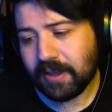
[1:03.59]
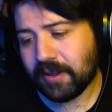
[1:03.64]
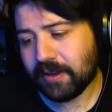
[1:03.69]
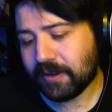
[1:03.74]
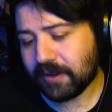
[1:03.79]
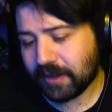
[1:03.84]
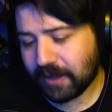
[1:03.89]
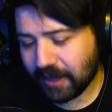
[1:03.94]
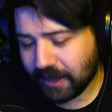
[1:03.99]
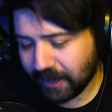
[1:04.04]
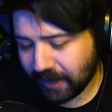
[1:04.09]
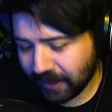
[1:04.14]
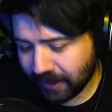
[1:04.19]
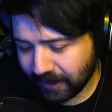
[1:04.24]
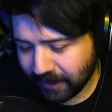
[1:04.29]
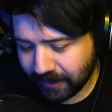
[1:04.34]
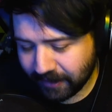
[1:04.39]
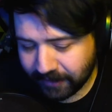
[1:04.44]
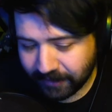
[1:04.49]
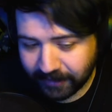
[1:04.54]

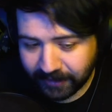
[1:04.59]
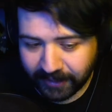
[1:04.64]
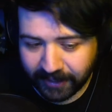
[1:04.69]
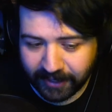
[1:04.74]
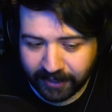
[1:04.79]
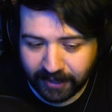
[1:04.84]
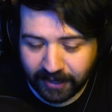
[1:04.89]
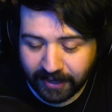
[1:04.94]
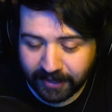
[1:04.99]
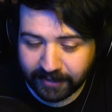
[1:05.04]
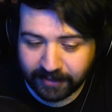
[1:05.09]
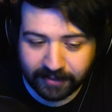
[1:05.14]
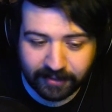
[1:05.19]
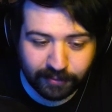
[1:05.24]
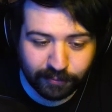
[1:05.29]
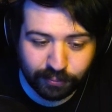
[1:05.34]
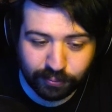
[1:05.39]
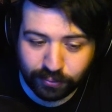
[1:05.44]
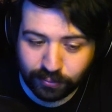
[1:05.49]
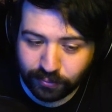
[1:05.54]
Okay, all right.
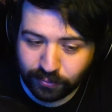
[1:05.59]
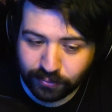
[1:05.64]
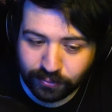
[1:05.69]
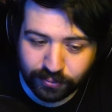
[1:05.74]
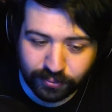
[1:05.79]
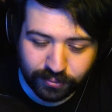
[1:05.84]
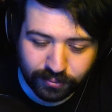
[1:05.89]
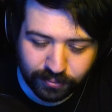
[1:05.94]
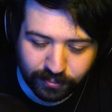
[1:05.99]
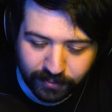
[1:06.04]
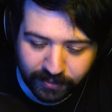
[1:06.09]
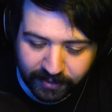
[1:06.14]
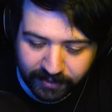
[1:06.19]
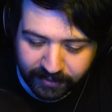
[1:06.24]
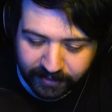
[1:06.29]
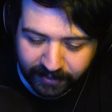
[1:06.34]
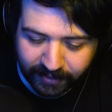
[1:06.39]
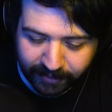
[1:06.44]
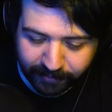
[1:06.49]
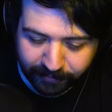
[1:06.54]
What a
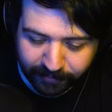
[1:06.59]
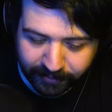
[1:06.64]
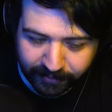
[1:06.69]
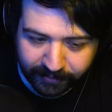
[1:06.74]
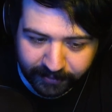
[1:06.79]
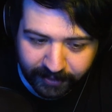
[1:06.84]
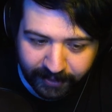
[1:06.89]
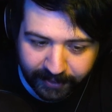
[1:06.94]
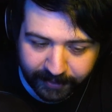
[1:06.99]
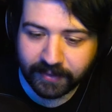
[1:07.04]
day.